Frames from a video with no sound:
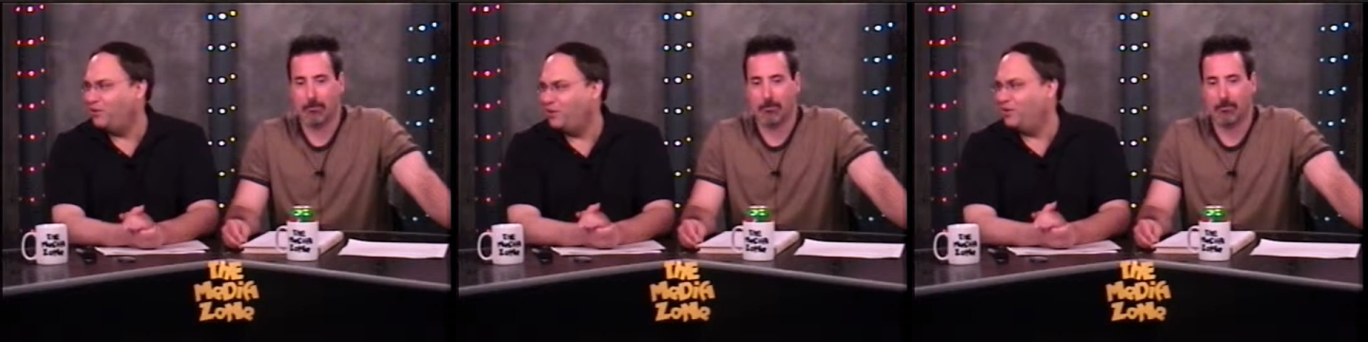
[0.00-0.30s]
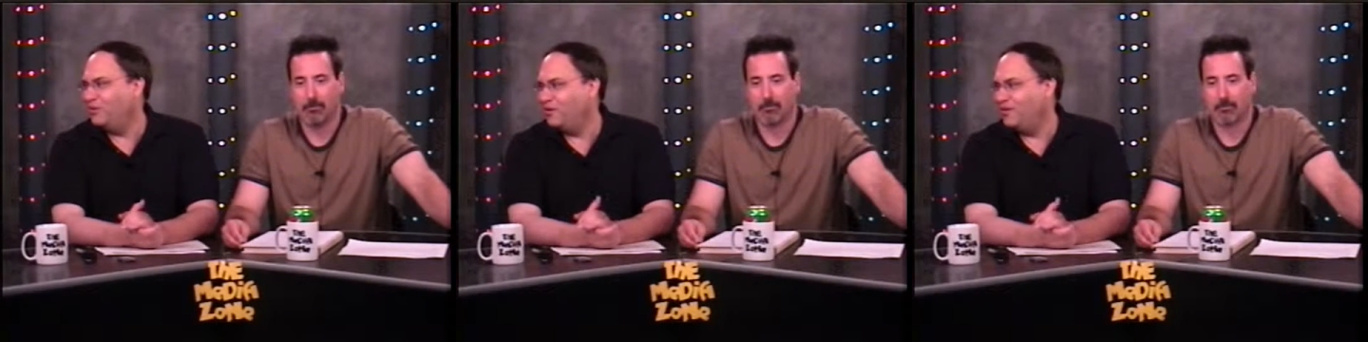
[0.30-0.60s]
Speaker 1: your
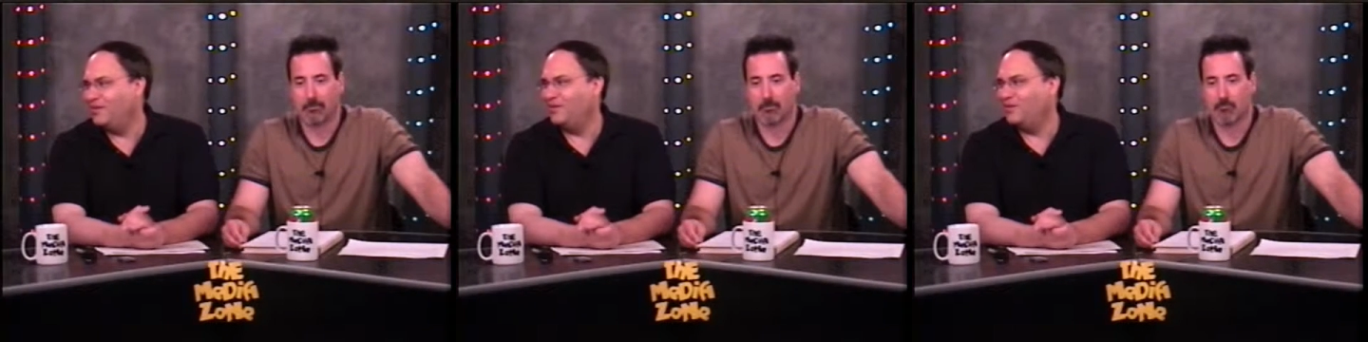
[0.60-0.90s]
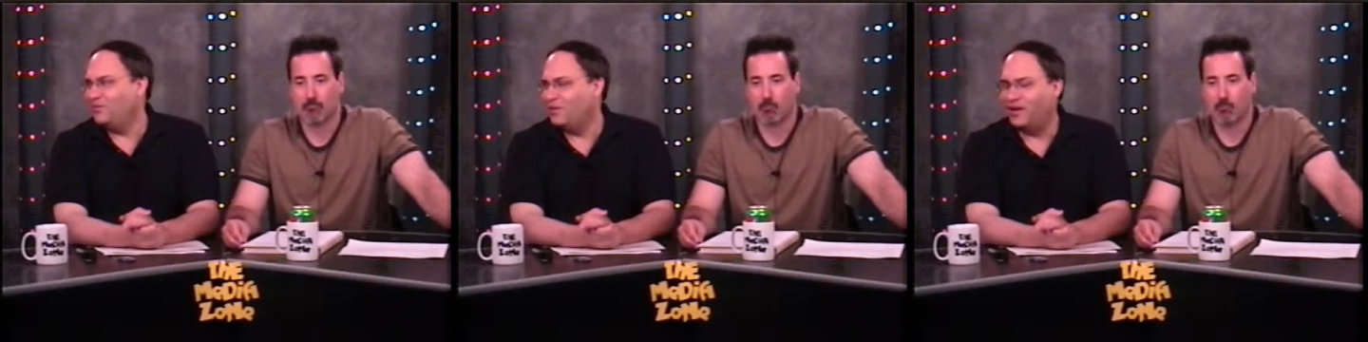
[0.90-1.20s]
uh,
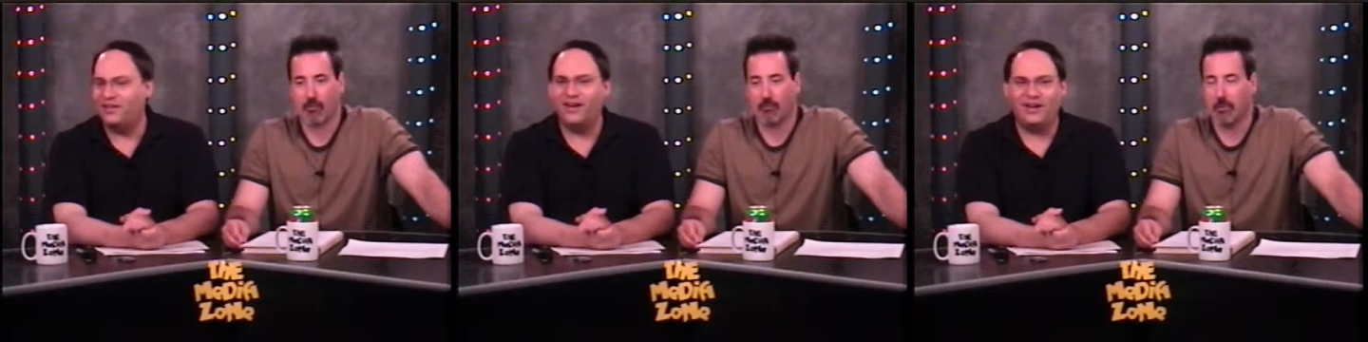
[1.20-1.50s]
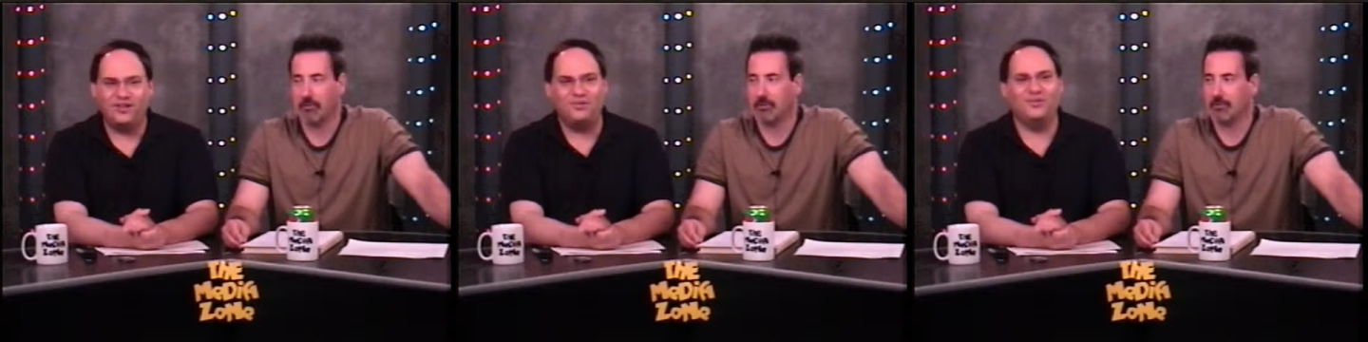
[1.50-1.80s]
rock
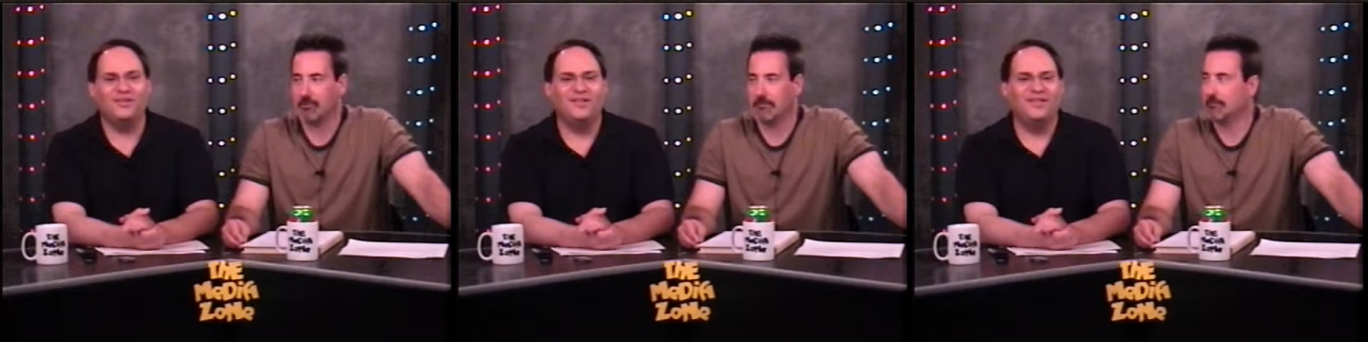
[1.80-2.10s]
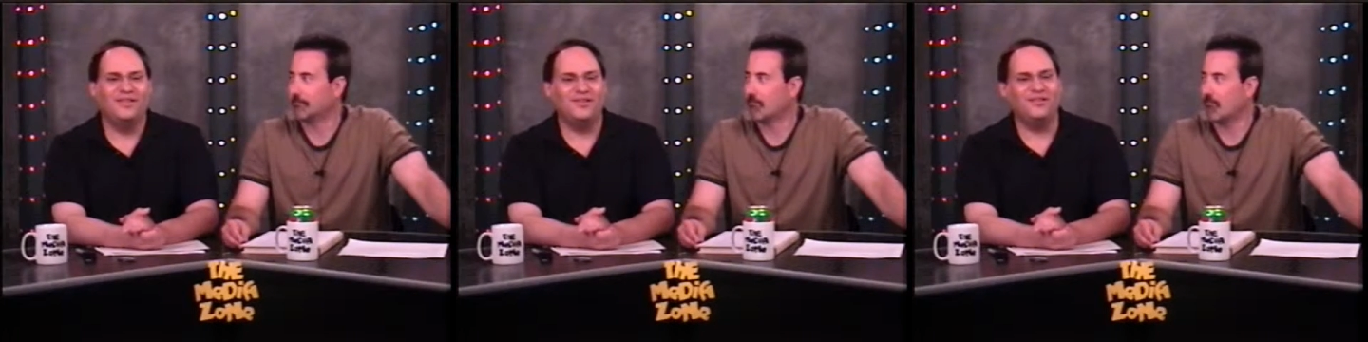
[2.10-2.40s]
goddess? Jeanette.
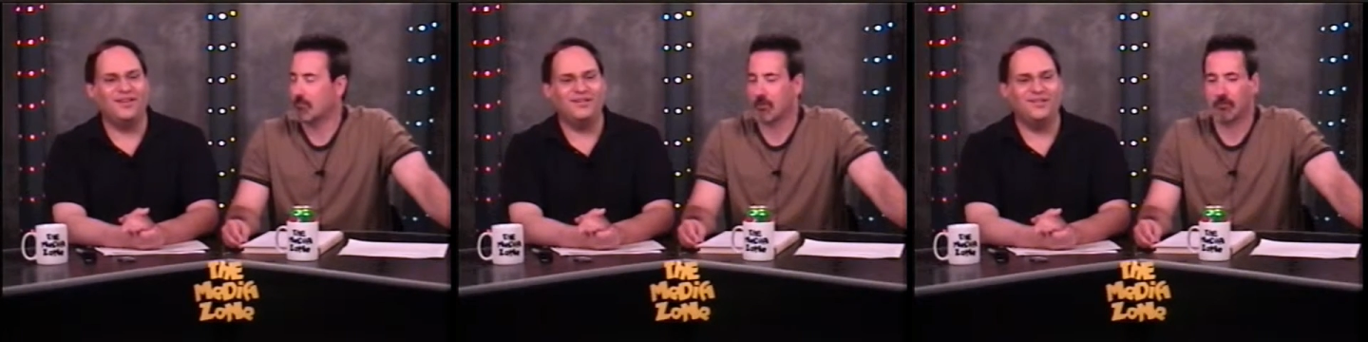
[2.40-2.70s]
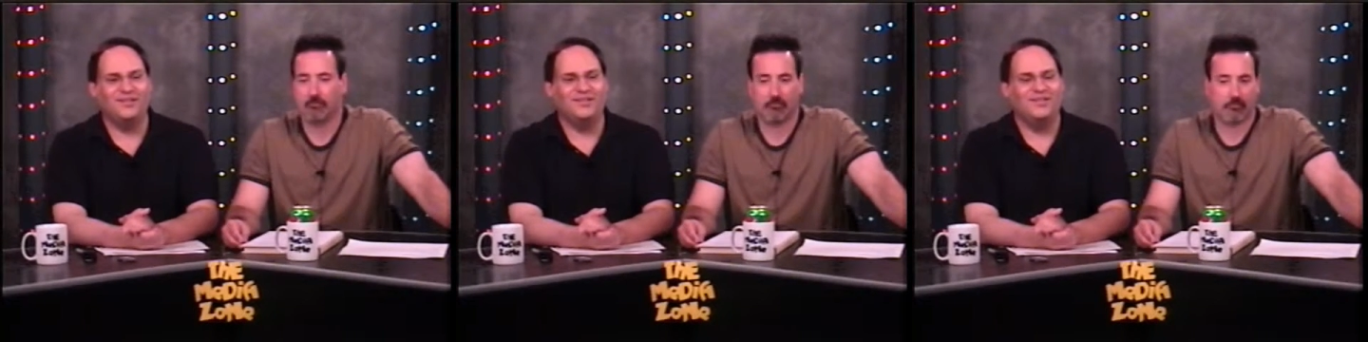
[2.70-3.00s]
Okay. Jeanette
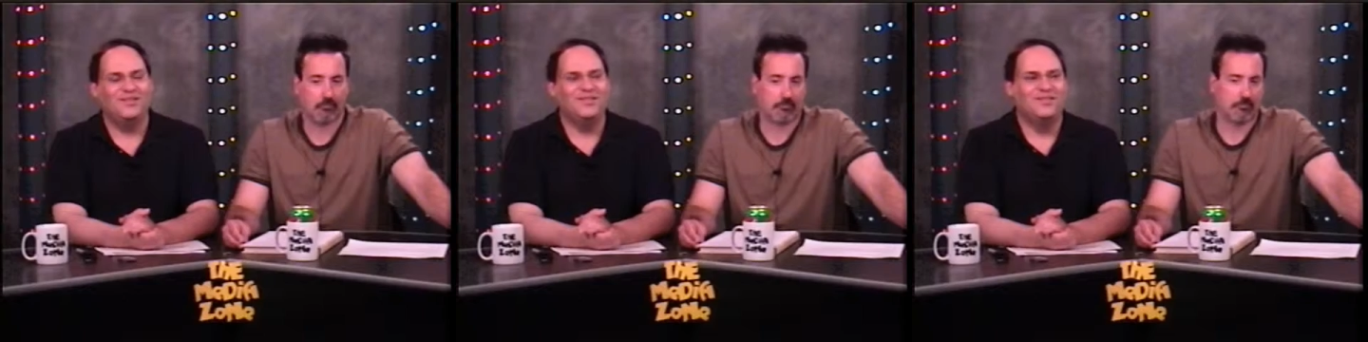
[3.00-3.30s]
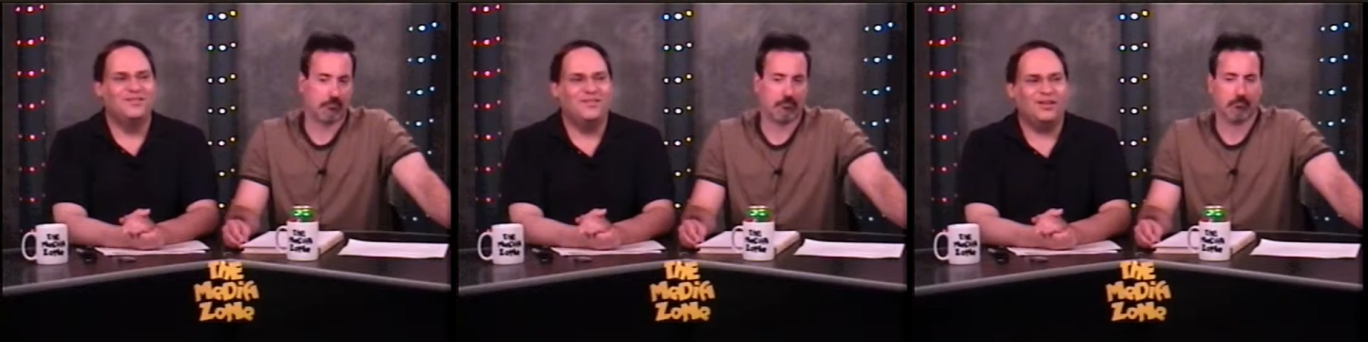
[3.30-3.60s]
Vogel.
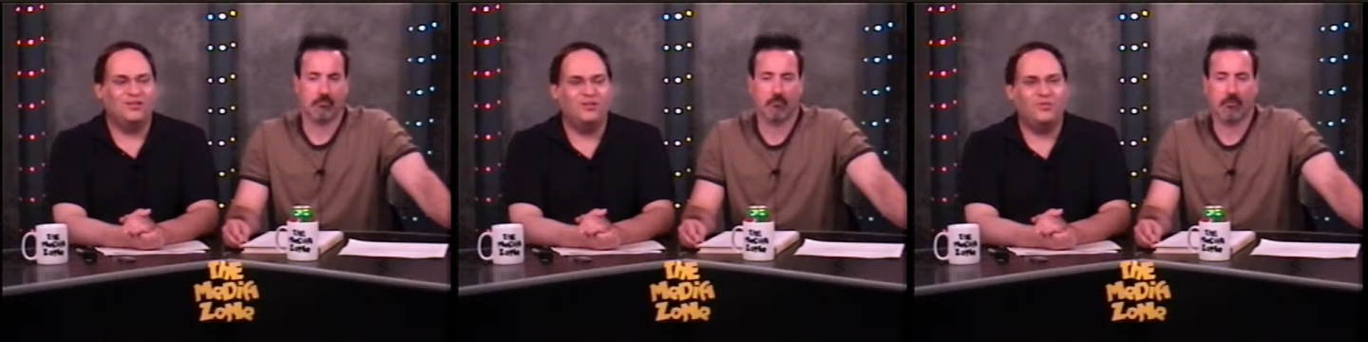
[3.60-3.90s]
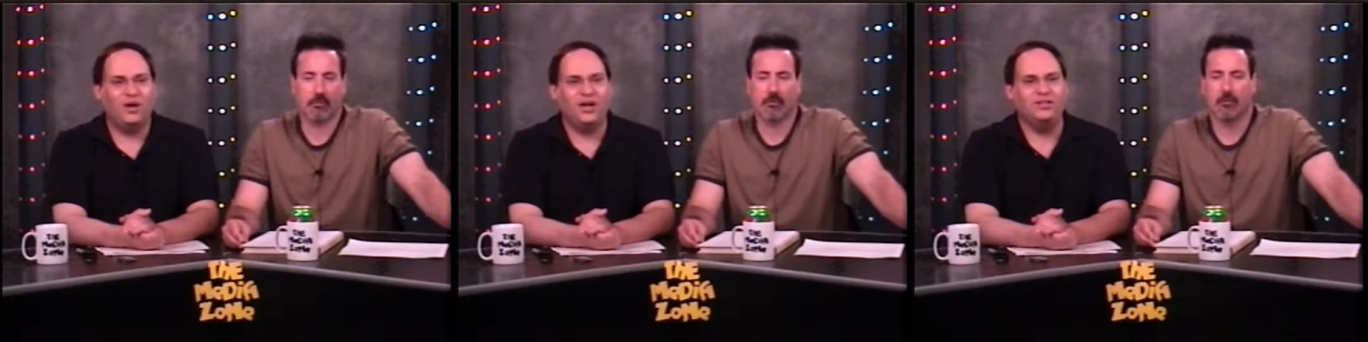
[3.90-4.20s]
Tell her to oh,
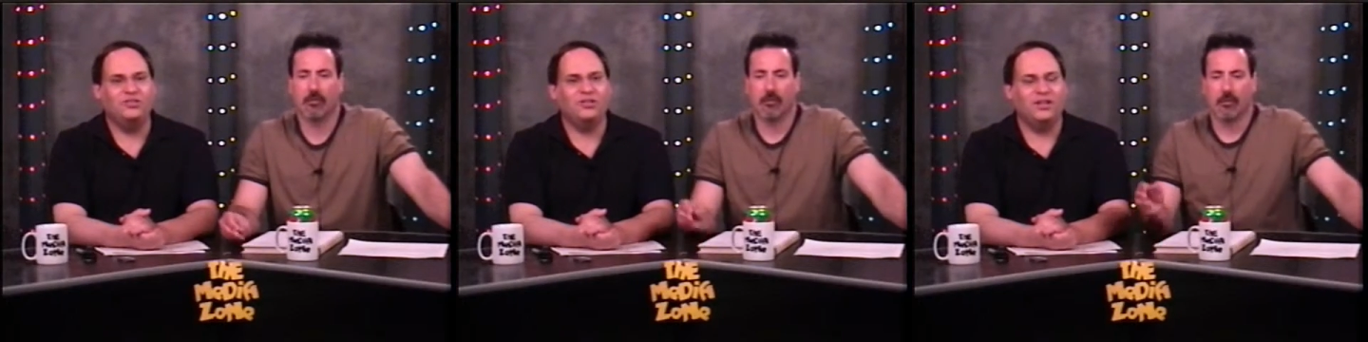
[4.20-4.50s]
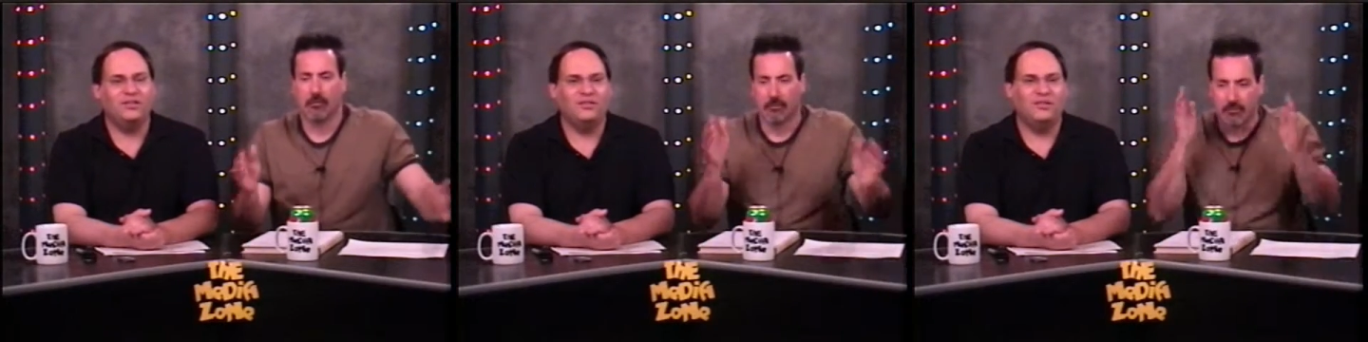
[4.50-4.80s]
watch
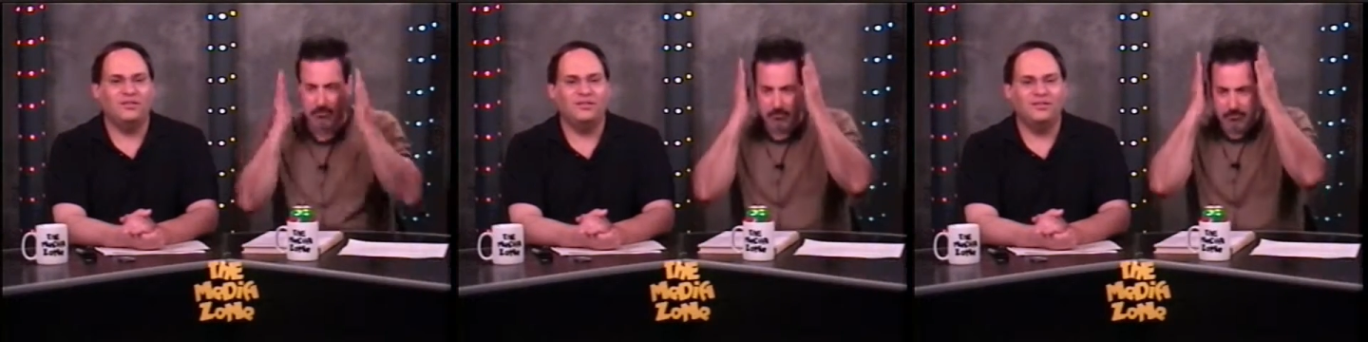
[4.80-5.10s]
and. Uh,